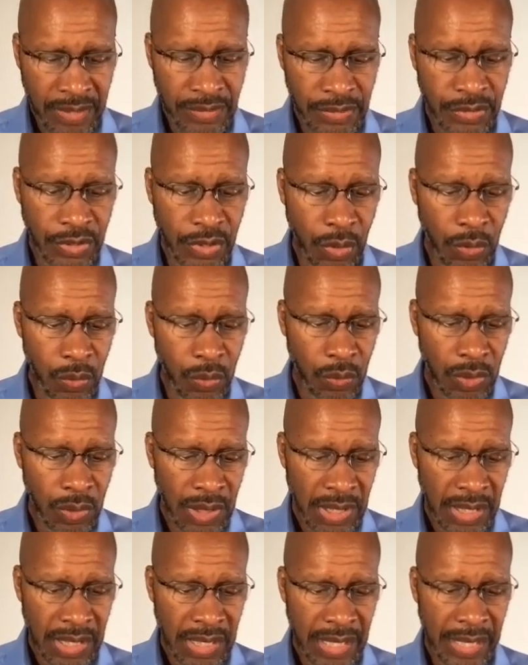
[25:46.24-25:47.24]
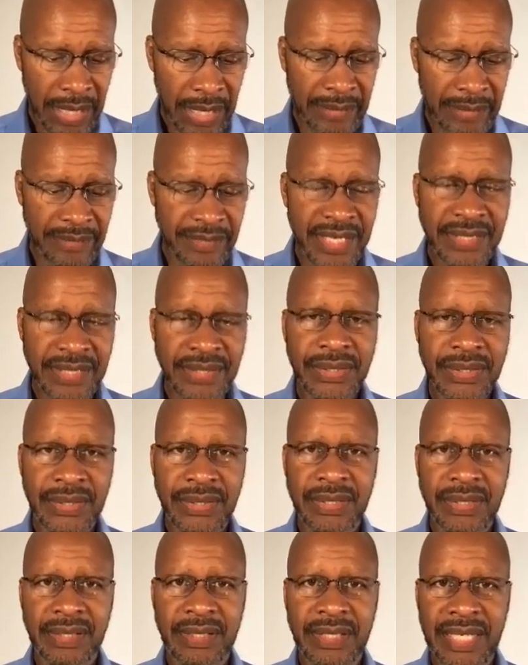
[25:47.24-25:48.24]
So
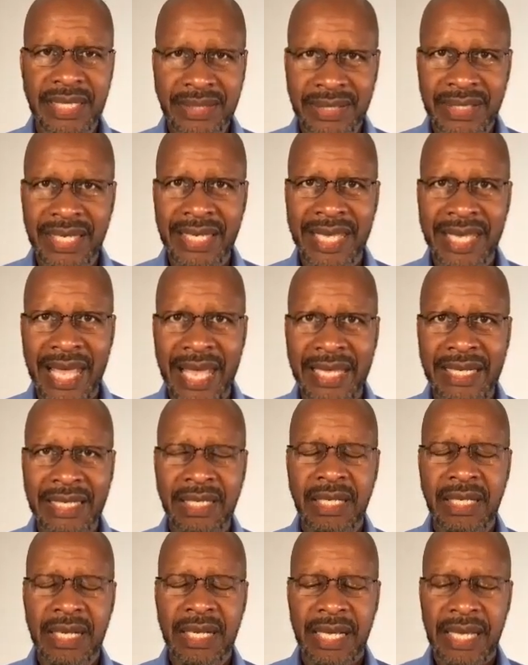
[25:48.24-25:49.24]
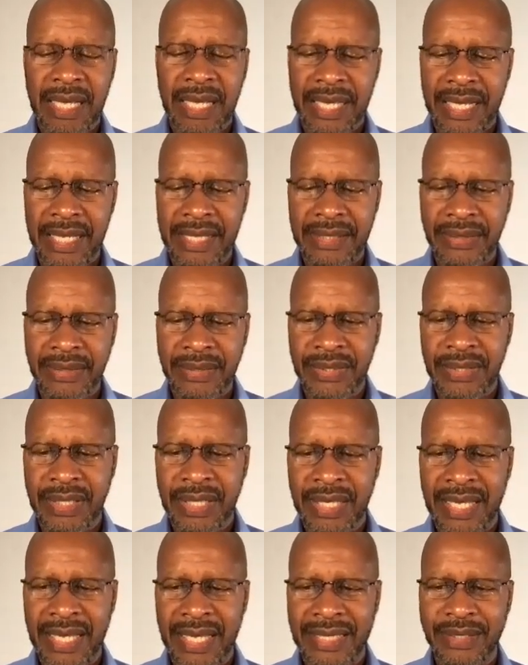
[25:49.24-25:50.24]
this again is
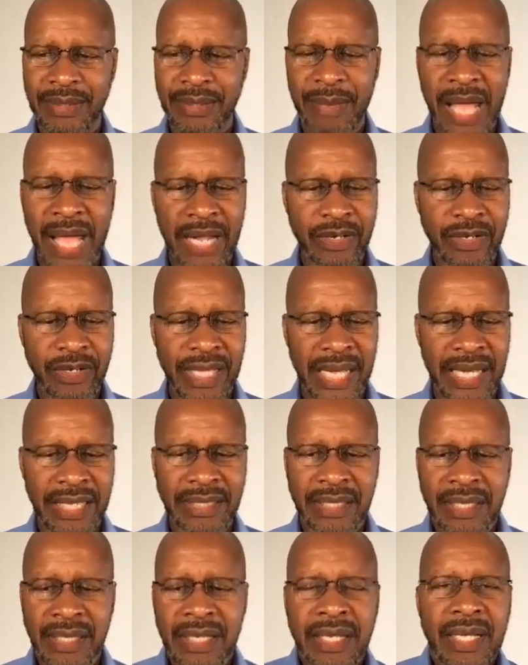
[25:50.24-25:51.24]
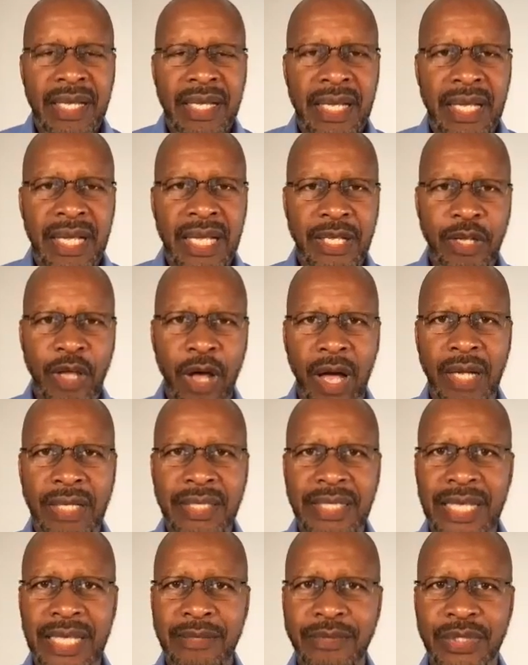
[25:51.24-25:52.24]
a matter that
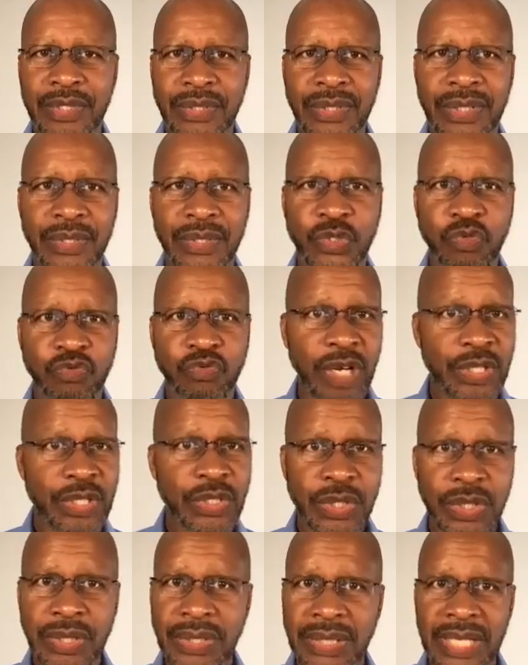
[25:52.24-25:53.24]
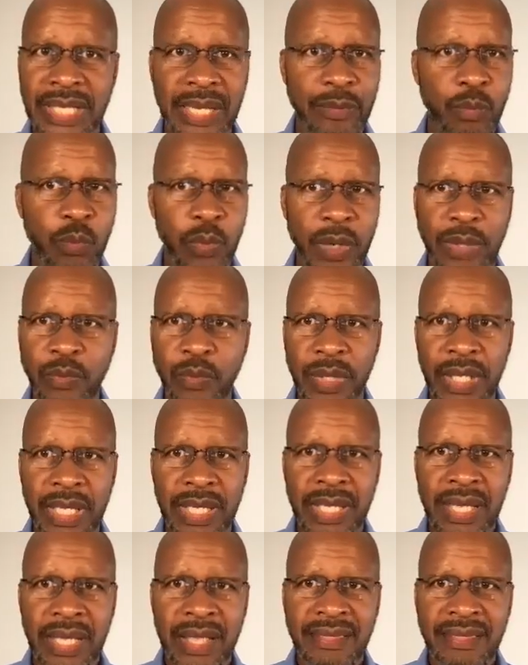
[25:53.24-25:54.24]
God gives us instructions, and when
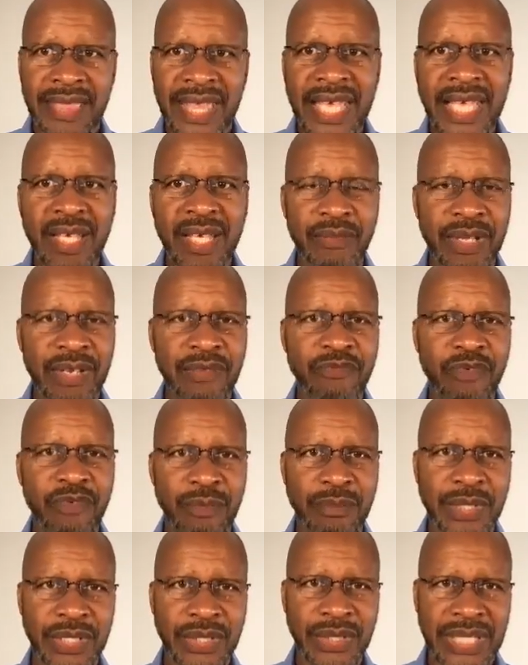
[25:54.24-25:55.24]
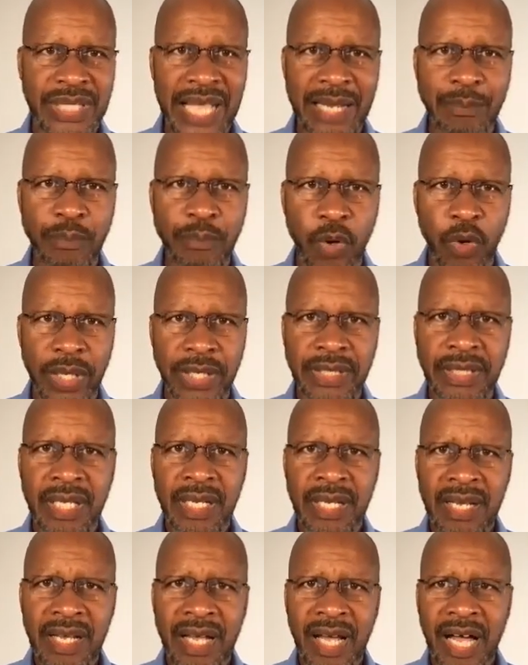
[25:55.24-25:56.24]
we think of it from the standpoint
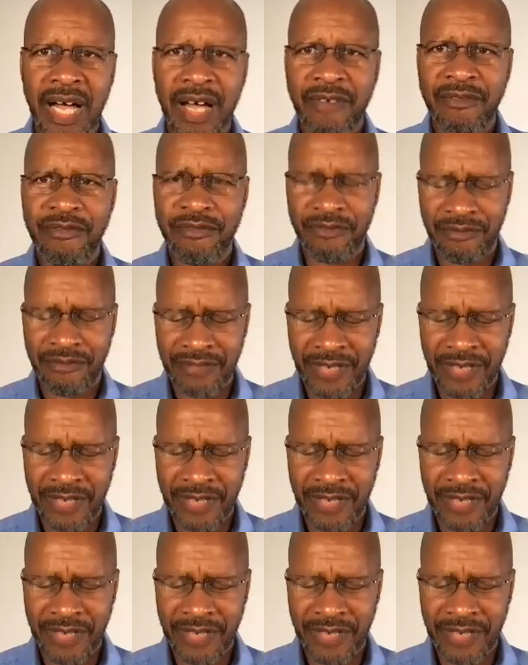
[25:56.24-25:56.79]
of